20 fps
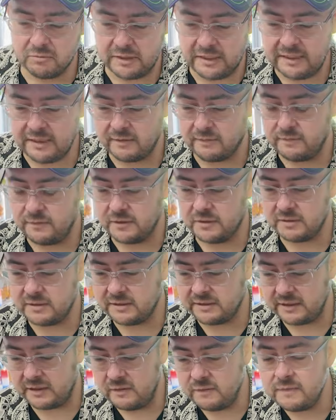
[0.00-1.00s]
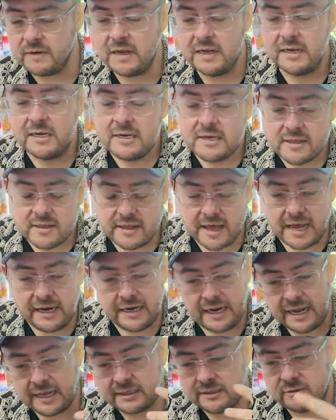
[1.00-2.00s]
are reading for yourself,
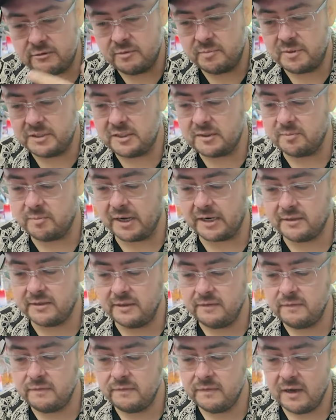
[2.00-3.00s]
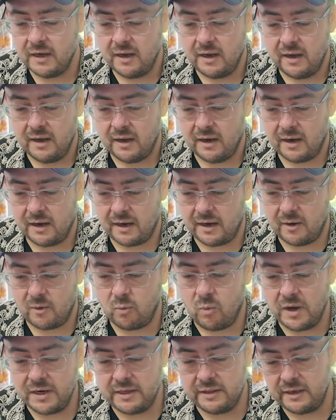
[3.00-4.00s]
that extra perspective, uh,
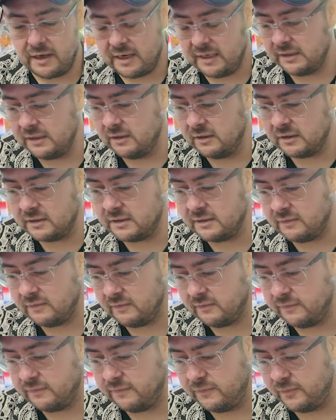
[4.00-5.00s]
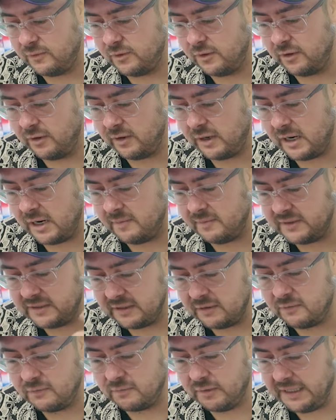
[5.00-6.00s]
one of the unlocks for uh,
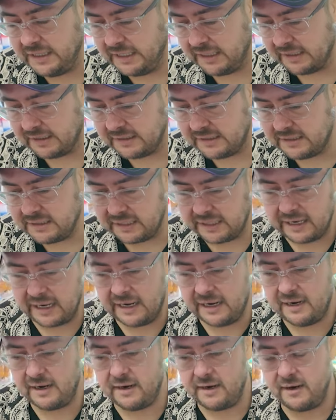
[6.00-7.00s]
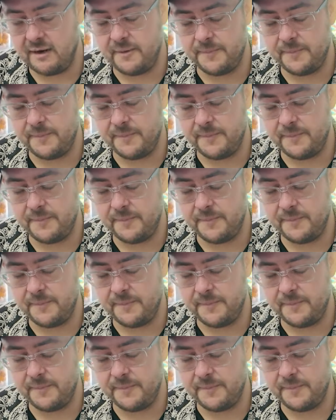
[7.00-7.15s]
self readings to get